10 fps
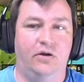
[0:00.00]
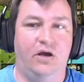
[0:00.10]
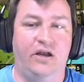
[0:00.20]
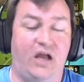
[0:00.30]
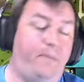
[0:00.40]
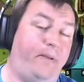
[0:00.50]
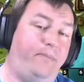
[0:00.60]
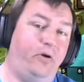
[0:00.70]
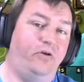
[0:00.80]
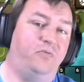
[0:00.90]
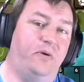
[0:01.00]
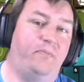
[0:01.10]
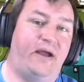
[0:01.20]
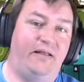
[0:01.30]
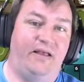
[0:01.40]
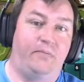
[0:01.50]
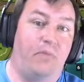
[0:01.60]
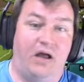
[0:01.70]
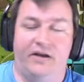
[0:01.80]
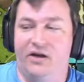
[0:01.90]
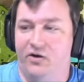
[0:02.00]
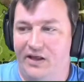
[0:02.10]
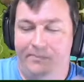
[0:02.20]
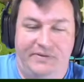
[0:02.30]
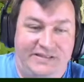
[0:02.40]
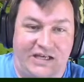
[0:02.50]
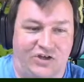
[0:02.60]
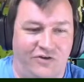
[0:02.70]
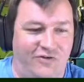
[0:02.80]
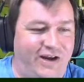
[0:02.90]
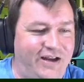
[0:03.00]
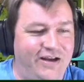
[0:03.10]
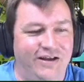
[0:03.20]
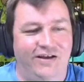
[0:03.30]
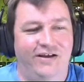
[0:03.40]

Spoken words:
Not by birth, but by like monetary, like possession, right?